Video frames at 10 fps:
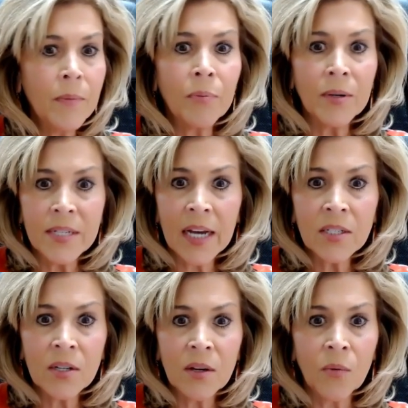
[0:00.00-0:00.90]
protect
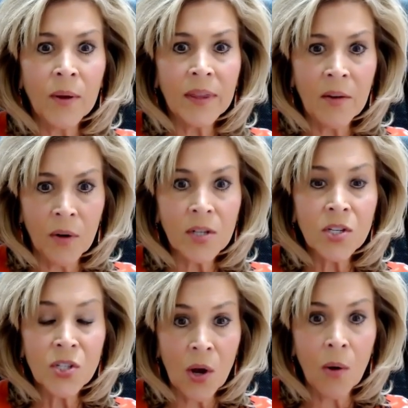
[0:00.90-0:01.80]
what they work
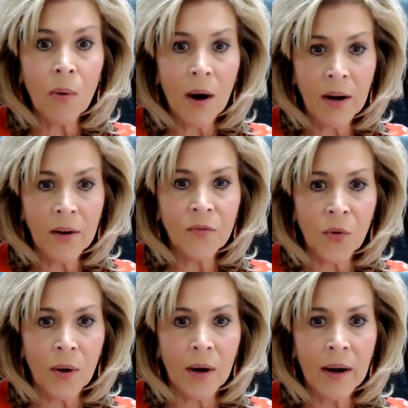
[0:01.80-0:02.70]
so hard
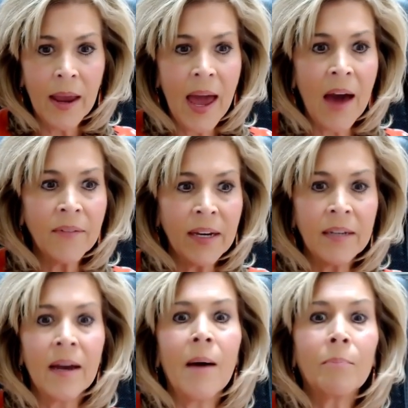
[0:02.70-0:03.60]
for,
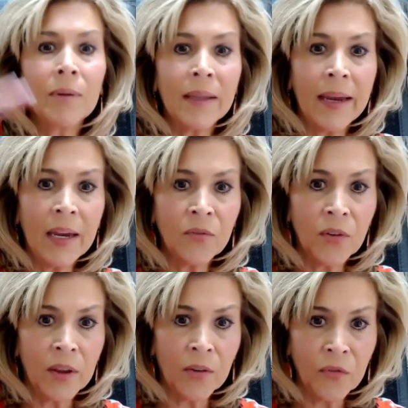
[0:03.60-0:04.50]
having a plan for
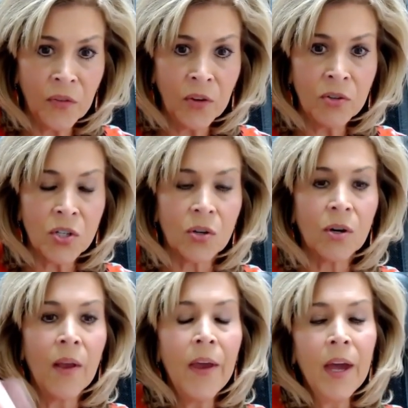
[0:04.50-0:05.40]
their future.
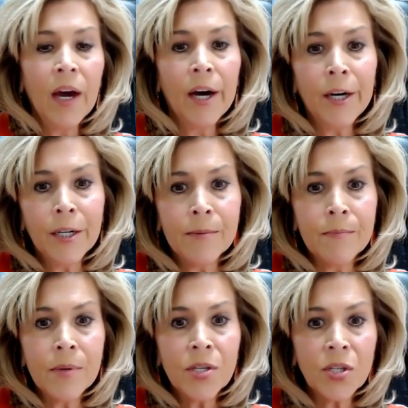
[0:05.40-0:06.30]

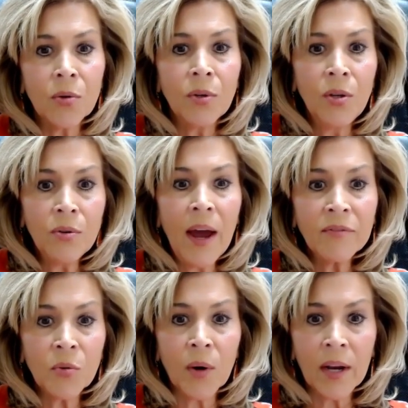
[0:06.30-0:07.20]
So you have
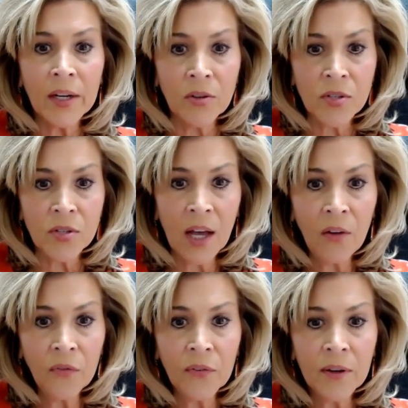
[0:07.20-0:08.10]
to work on
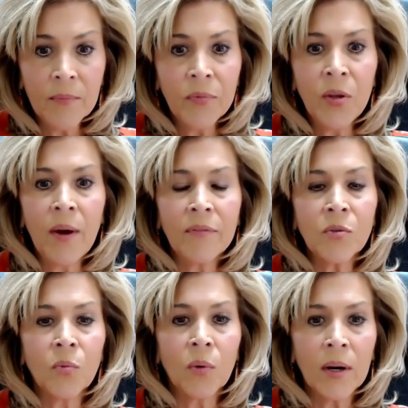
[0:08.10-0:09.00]
yourself. You have to
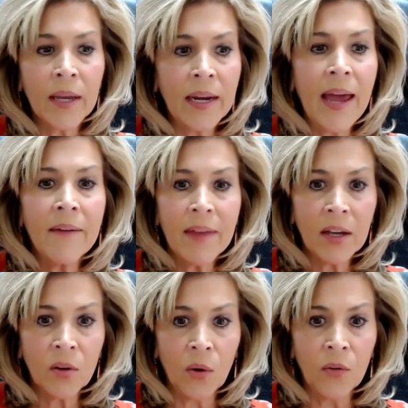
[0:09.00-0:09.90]
work and have
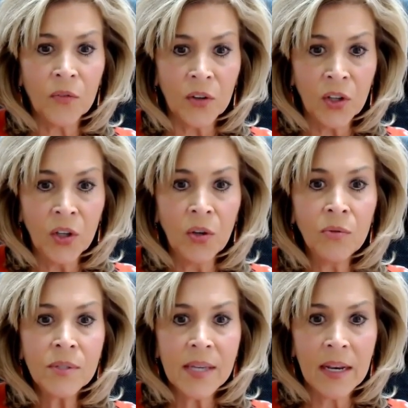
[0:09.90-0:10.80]
that goal for
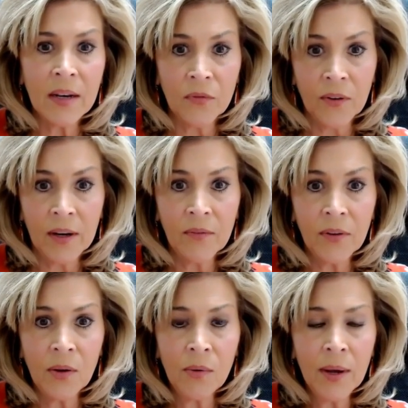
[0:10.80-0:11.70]
you set in front of
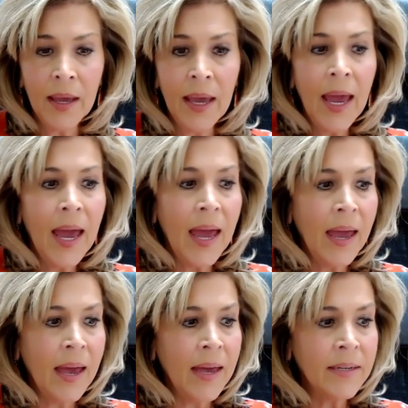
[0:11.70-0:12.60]
you.
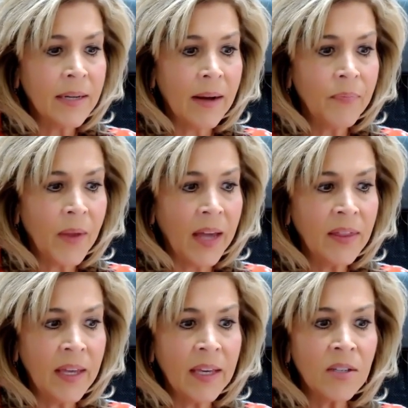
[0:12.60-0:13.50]
And I
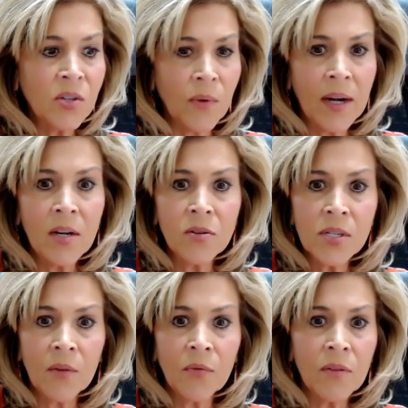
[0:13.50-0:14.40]
think surrounding
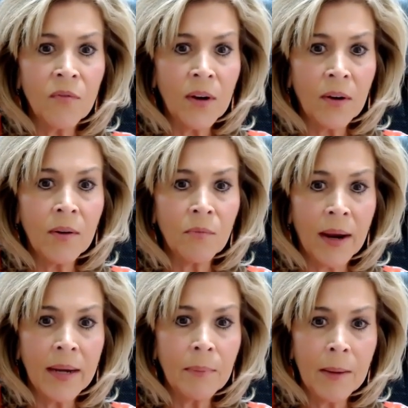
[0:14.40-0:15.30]
yourself with the very
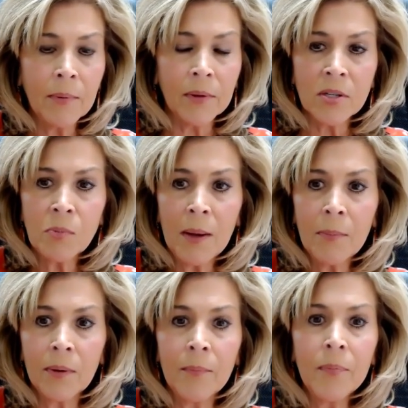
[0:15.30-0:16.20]
right people, those
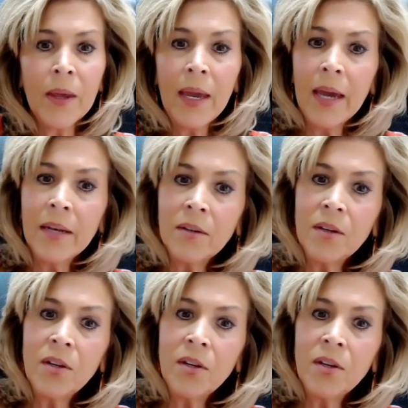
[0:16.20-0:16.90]
people, and